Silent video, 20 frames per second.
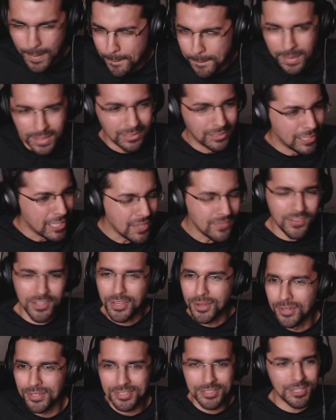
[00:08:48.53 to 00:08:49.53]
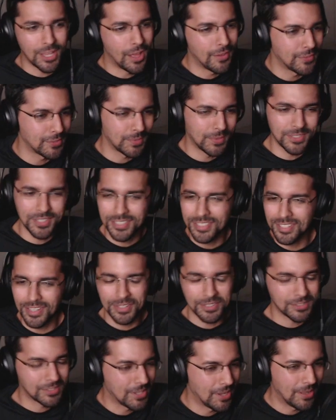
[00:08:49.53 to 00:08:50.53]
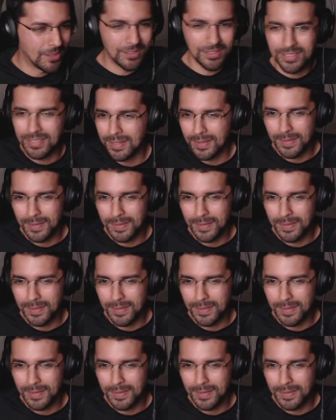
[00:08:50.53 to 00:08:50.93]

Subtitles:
Believe in Yourself is what the song is called.